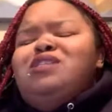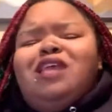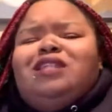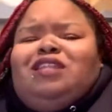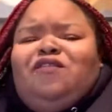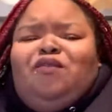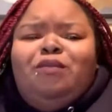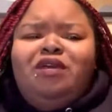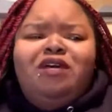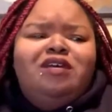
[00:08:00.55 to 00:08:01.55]
to say different,
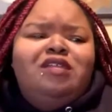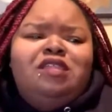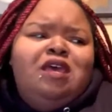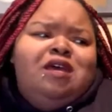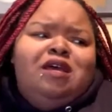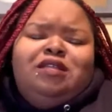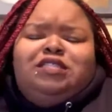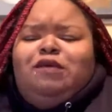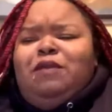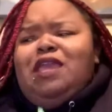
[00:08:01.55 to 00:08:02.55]
because
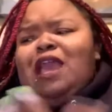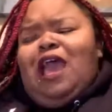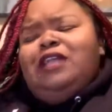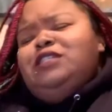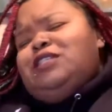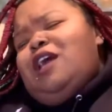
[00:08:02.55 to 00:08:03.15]
to me, I just